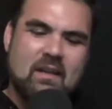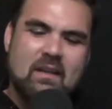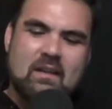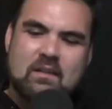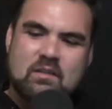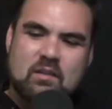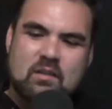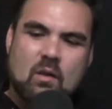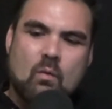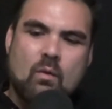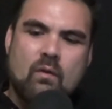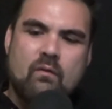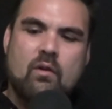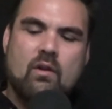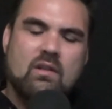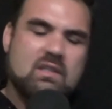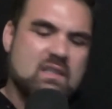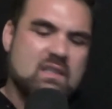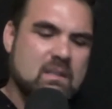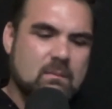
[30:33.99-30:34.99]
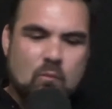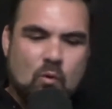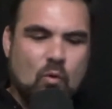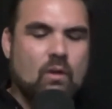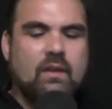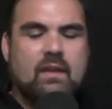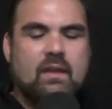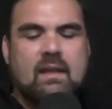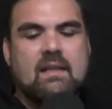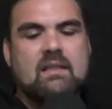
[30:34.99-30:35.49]
So we've got some more
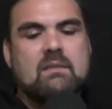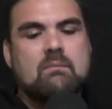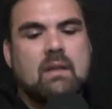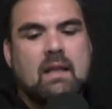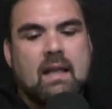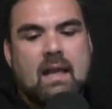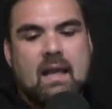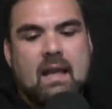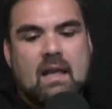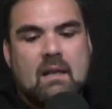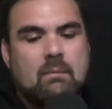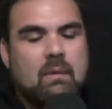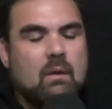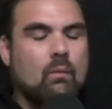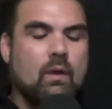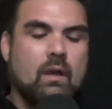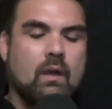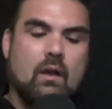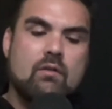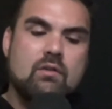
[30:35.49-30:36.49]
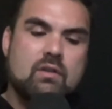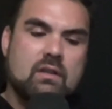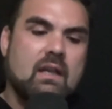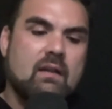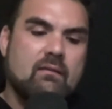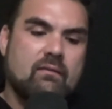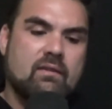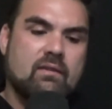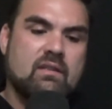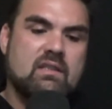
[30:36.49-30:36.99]
things planned, but we're going to
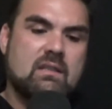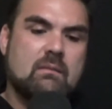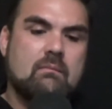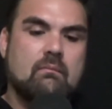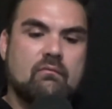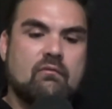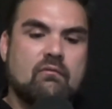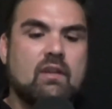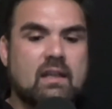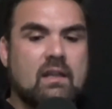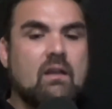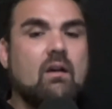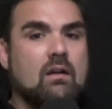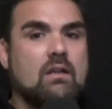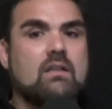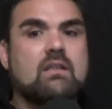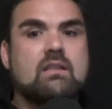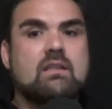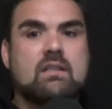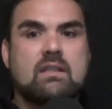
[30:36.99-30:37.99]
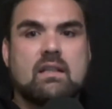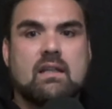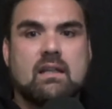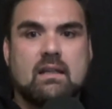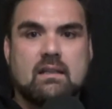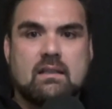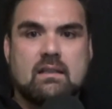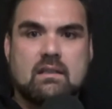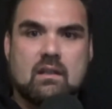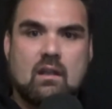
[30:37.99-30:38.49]
cover some really honest
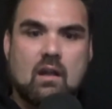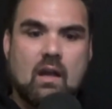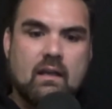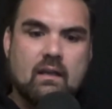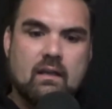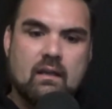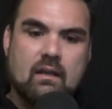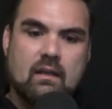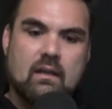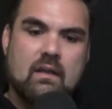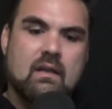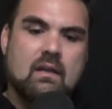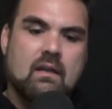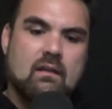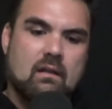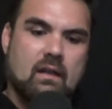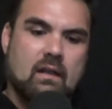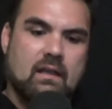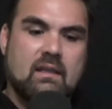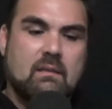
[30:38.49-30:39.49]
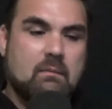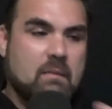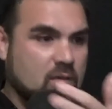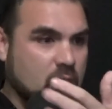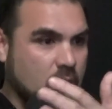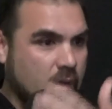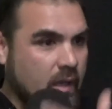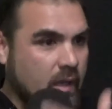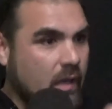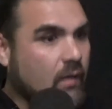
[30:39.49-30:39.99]
things like the
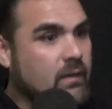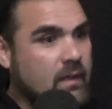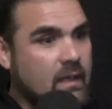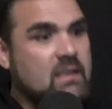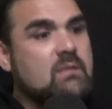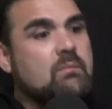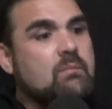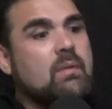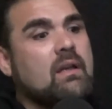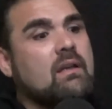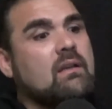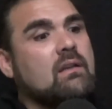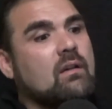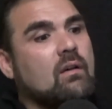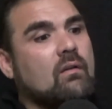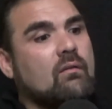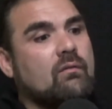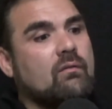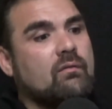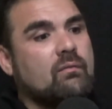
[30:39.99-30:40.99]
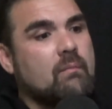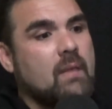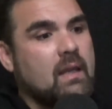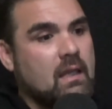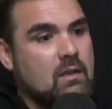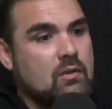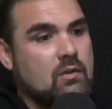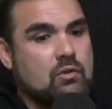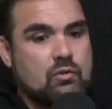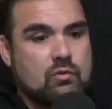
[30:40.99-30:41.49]
mental health aspect of
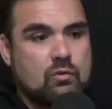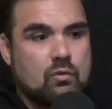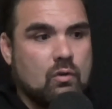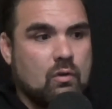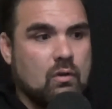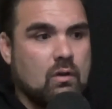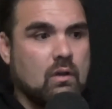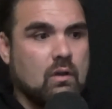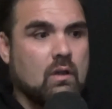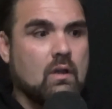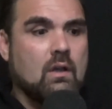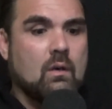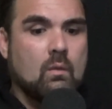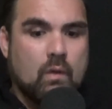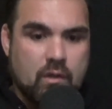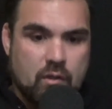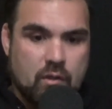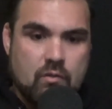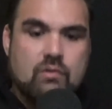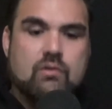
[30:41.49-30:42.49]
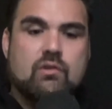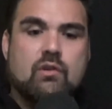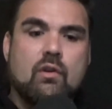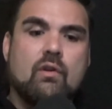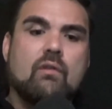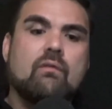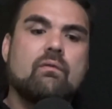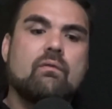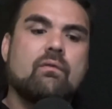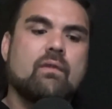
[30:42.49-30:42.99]
making sure when you
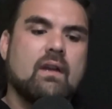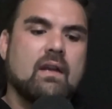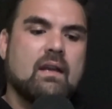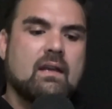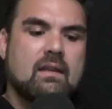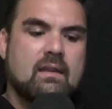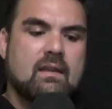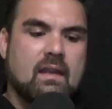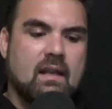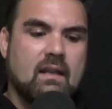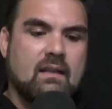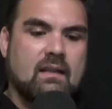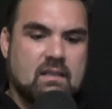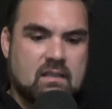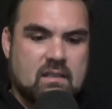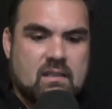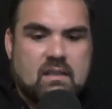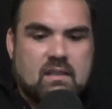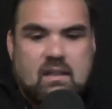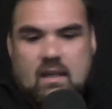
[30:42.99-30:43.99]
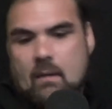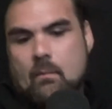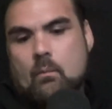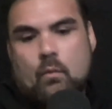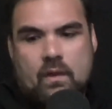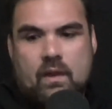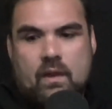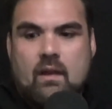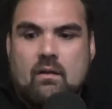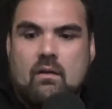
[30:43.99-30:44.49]
serve that it doesn't come
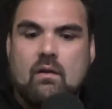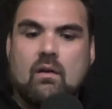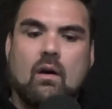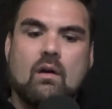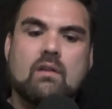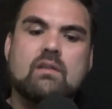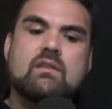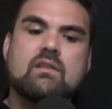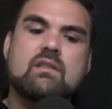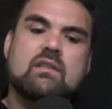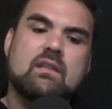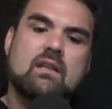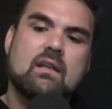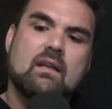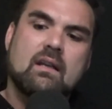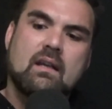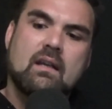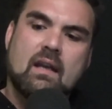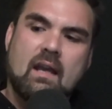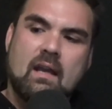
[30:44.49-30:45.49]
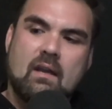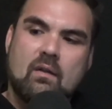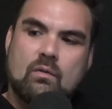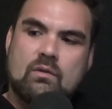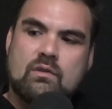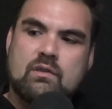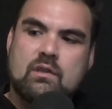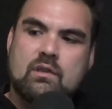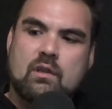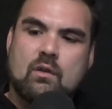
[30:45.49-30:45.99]
without a cost, and
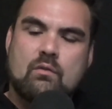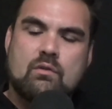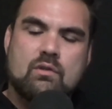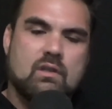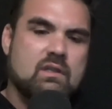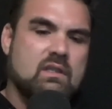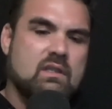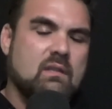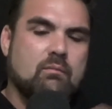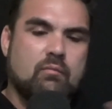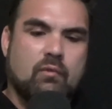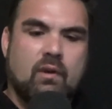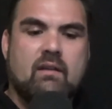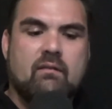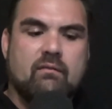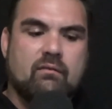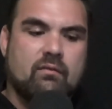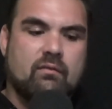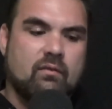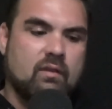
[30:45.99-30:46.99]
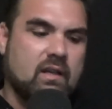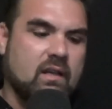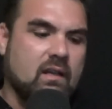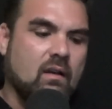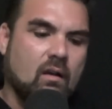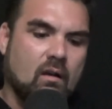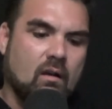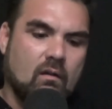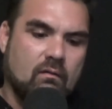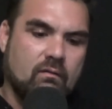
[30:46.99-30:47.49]
also just the bravery
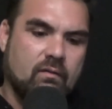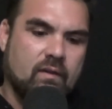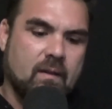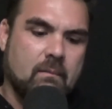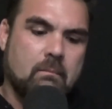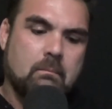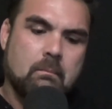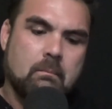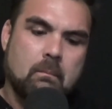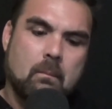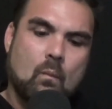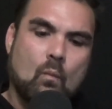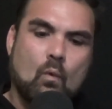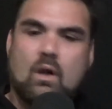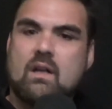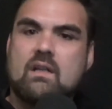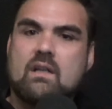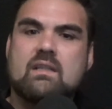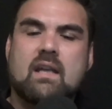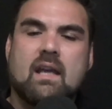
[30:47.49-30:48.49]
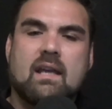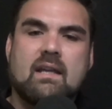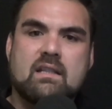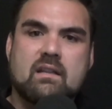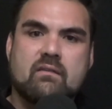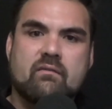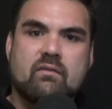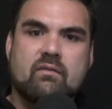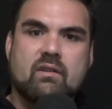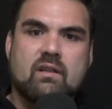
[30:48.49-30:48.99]
of what it takes
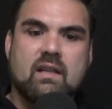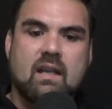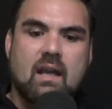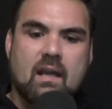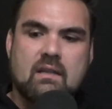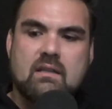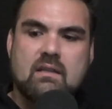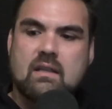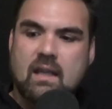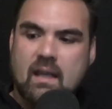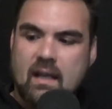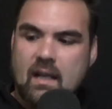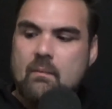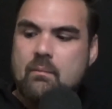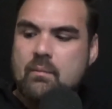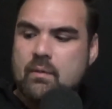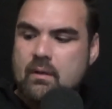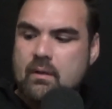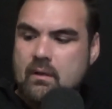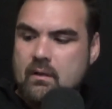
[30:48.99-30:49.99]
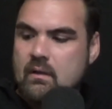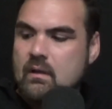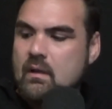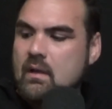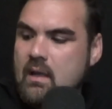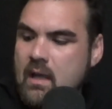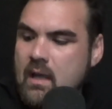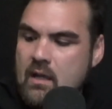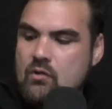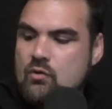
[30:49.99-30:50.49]
every day to get up and
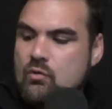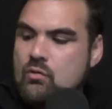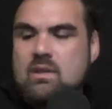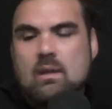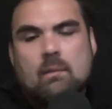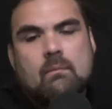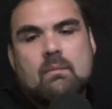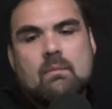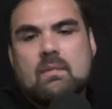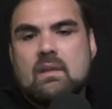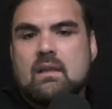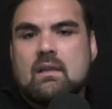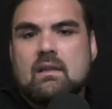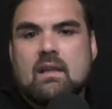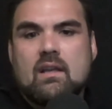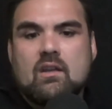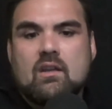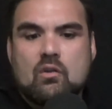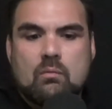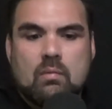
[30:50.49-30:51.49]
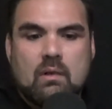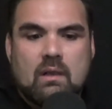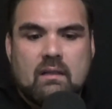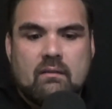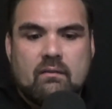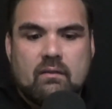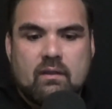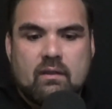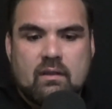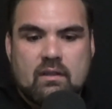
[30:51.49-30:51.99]
do something that you
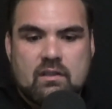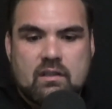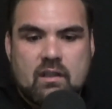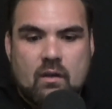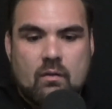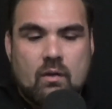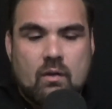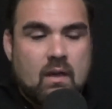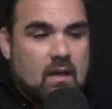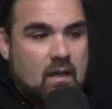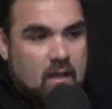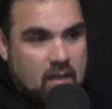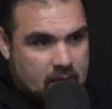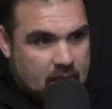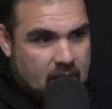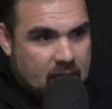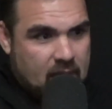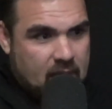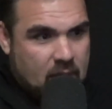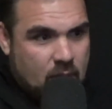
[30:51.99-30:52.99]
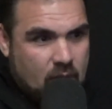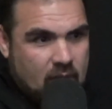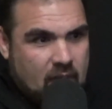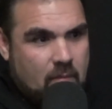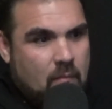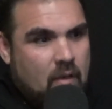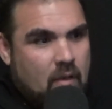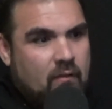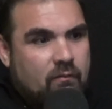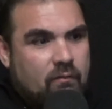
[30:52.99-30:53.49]
believe in. So thank you again,
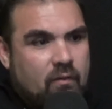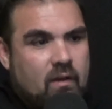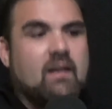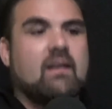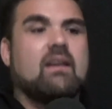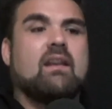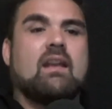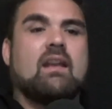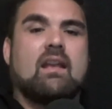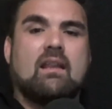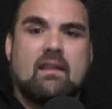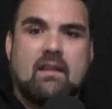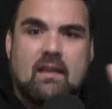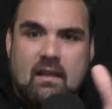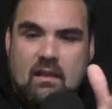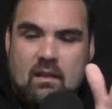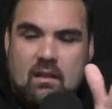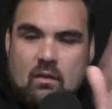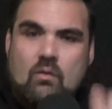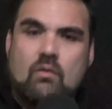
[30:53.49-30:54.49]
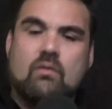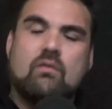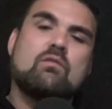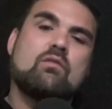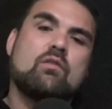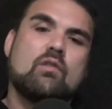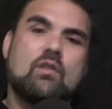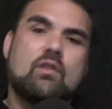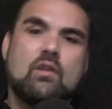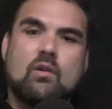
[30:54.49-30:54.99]
my friend, and thank you
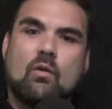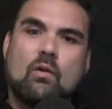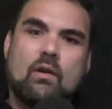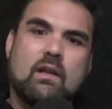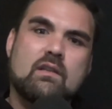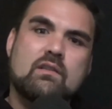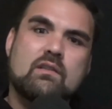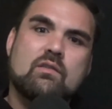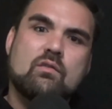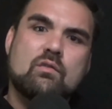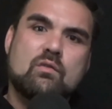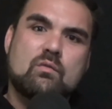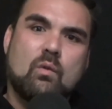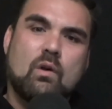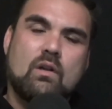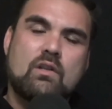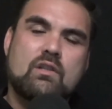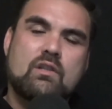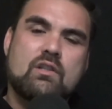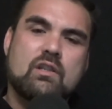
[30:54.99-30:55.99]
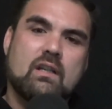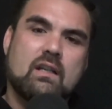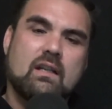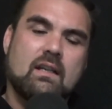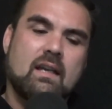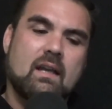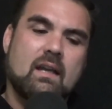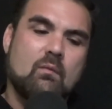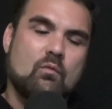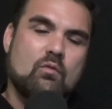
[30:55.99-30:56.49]
to the audience who's watching,
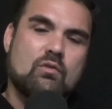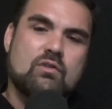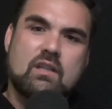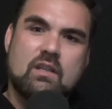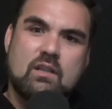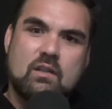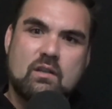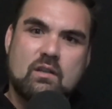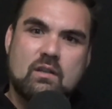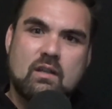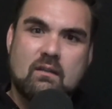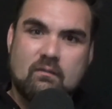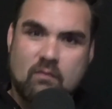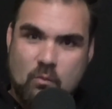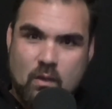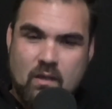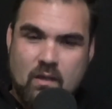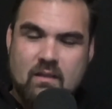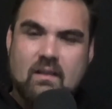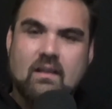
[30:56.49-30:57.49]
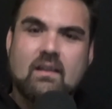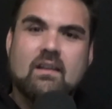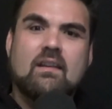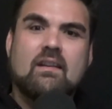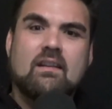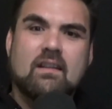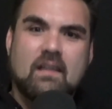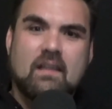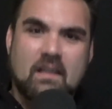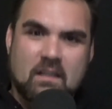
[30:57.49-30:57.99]
and we'll see everyone
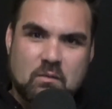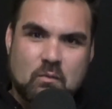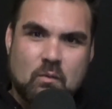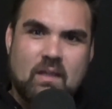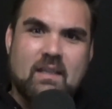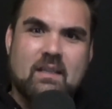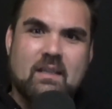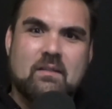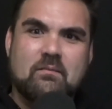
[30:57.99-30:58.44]
next week.